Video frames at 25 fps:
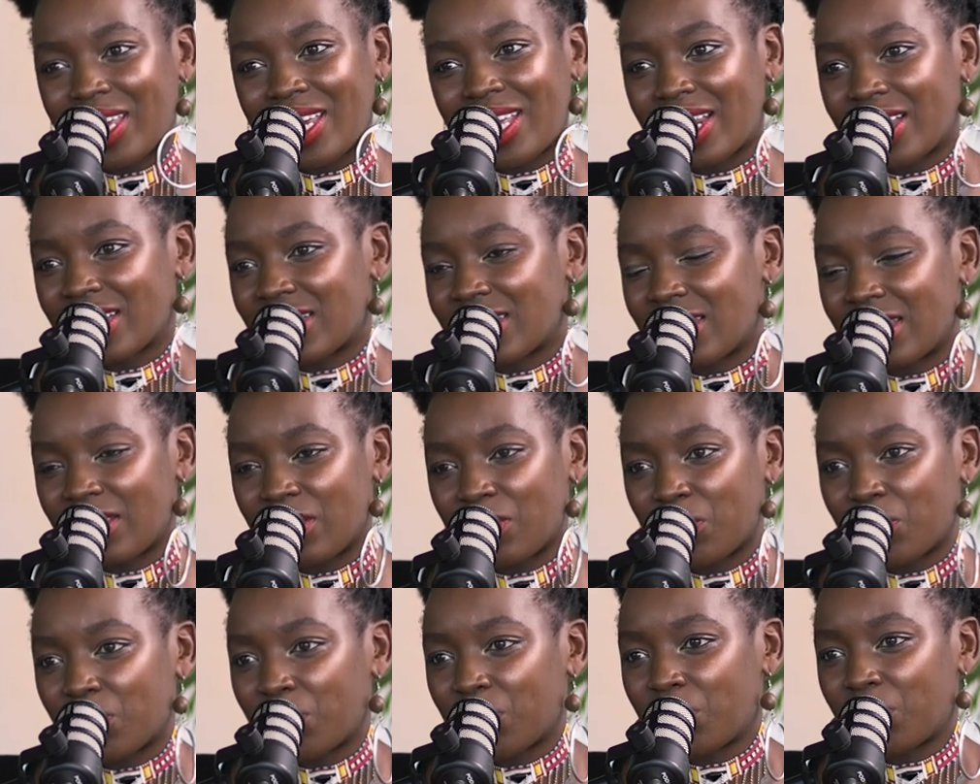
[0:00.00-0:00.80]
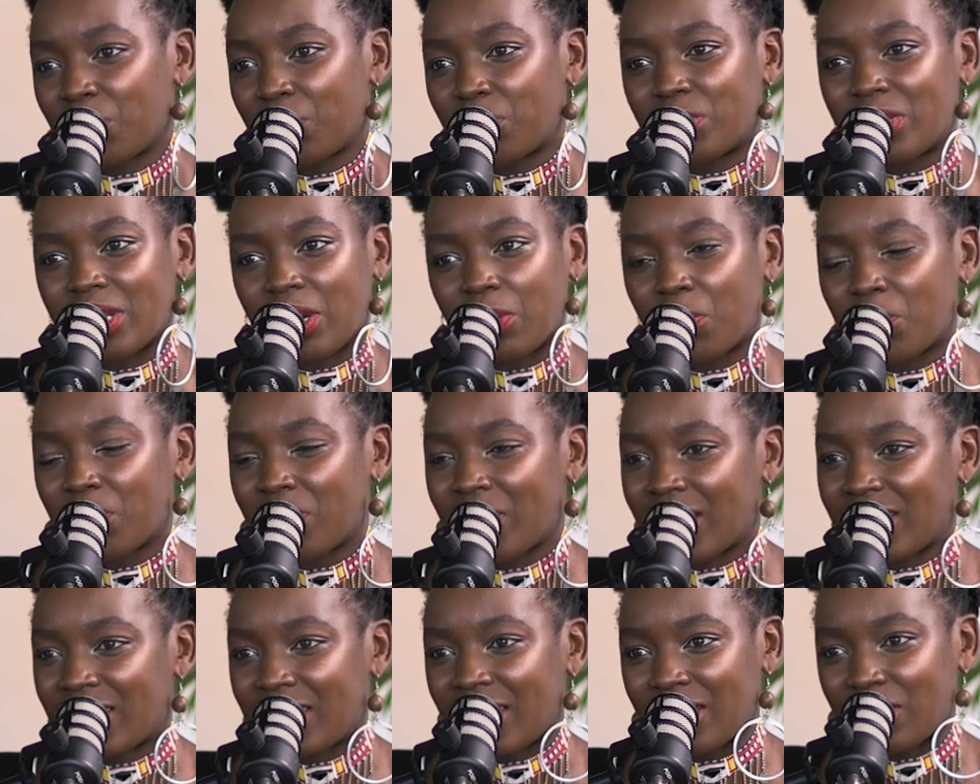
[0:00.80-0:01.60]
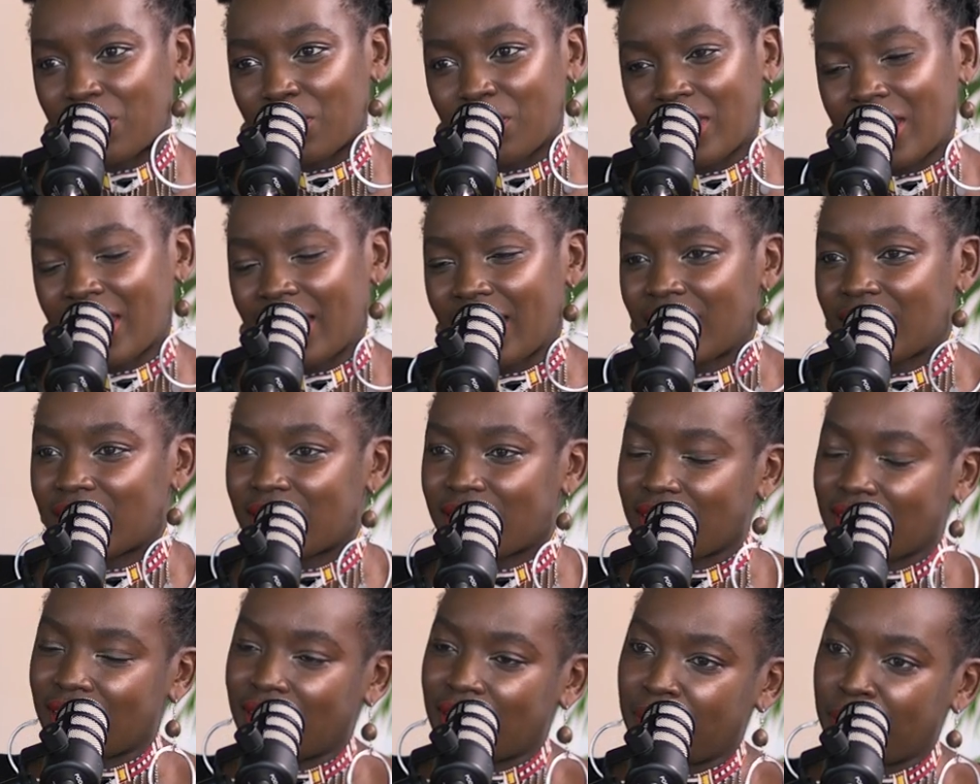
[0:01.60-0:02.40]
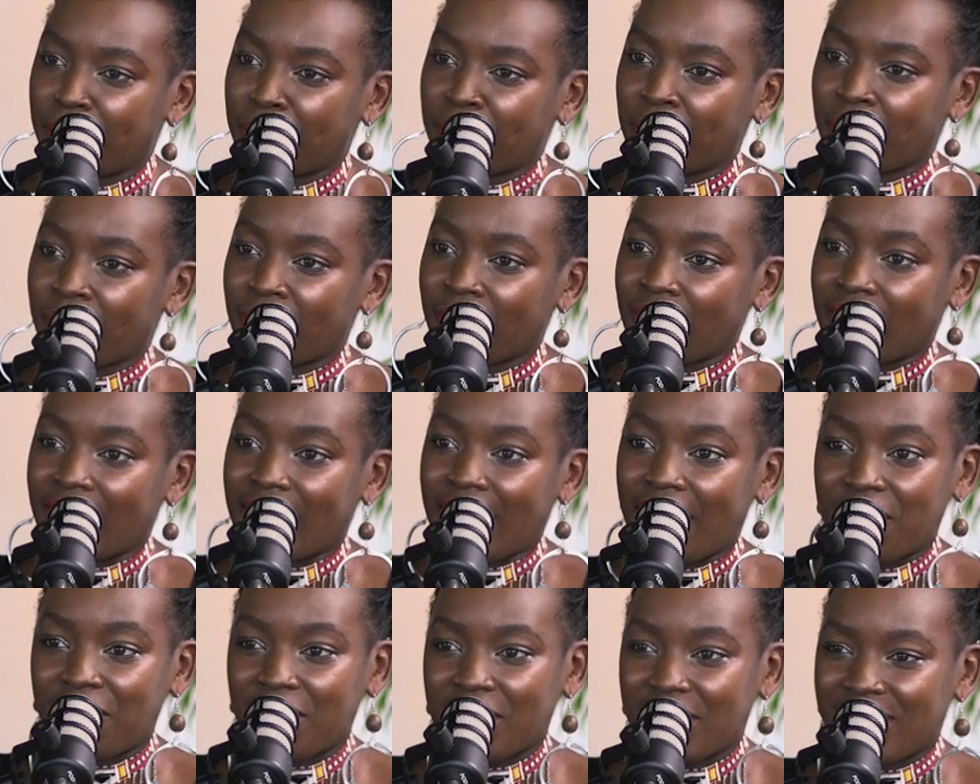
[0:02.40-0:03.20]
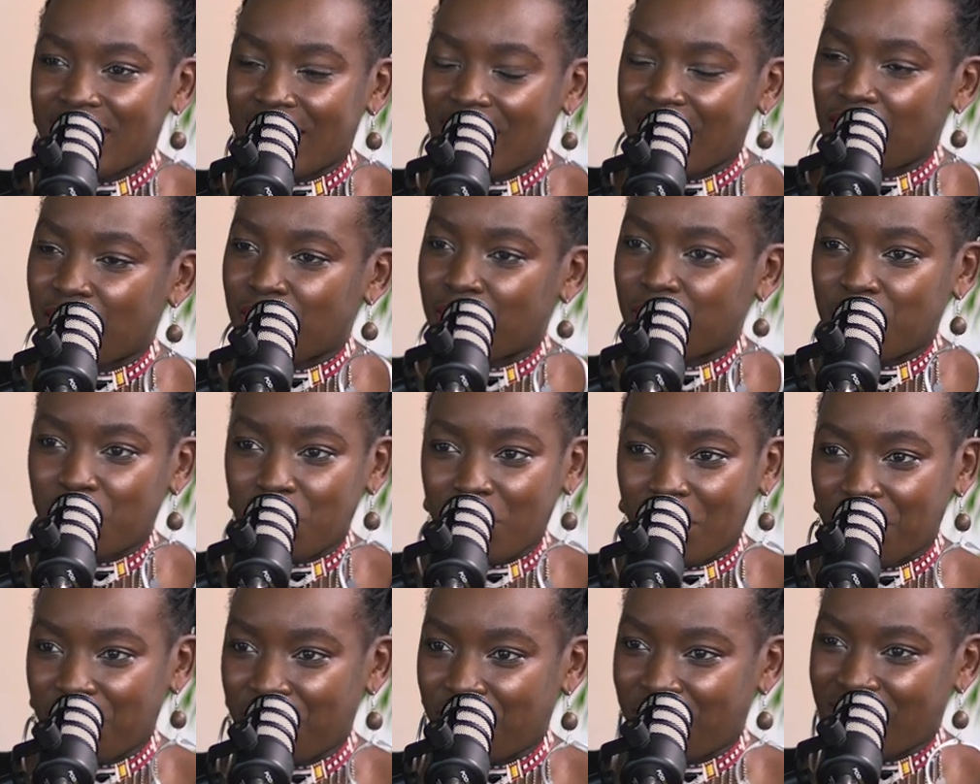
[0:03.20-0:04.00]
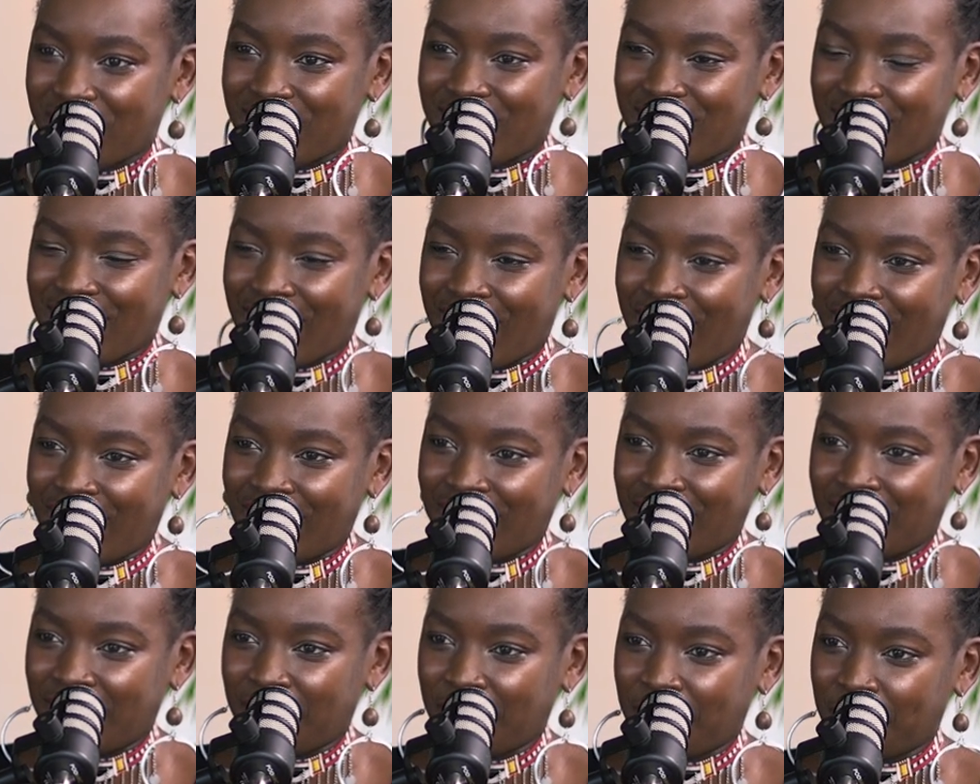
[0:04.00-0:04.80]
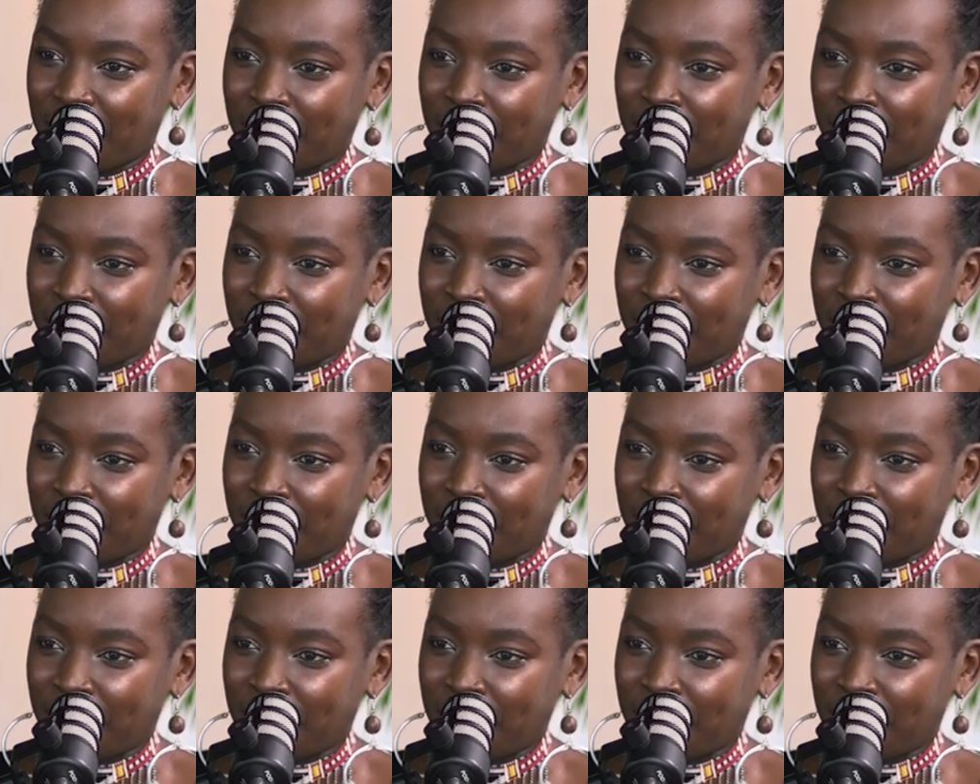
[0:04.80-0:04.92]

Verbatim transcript: kila siku utakuwa educate. Every day you'll do a freestyle.